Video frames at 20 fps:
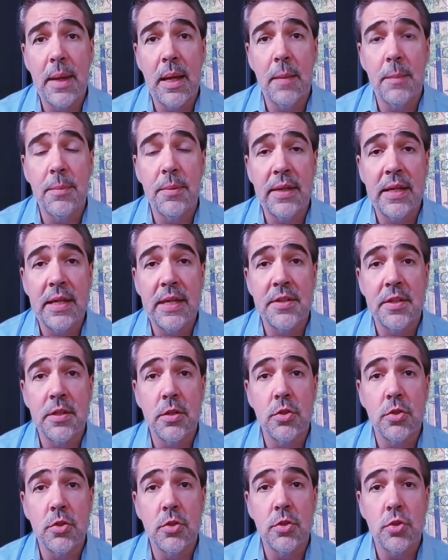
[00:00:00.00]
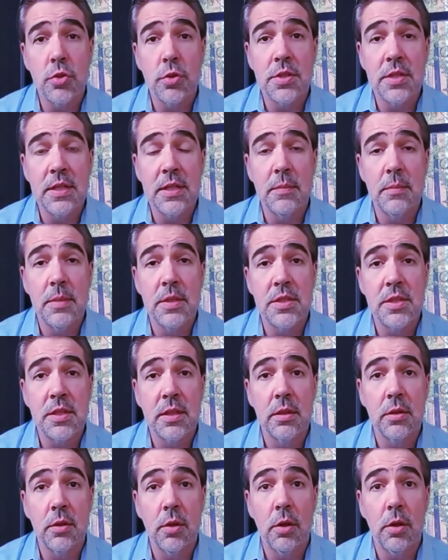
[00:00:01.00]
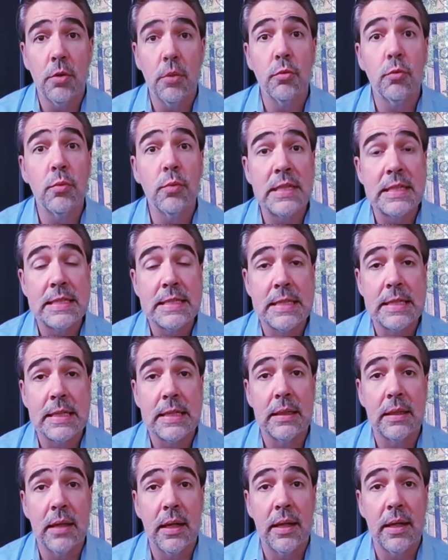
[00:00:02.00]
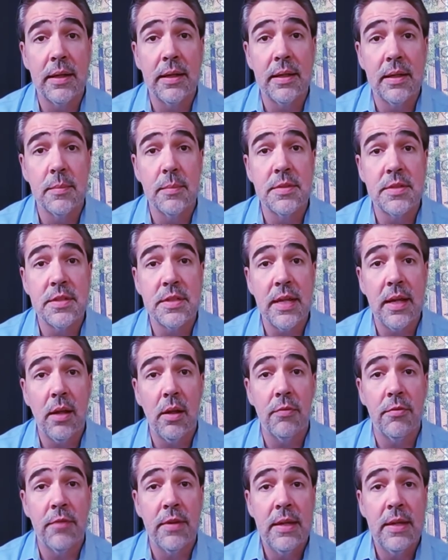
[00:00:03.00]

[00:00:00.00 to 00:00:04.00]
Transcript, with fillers: uh, planted a church in Michigan called Reza uh, himself.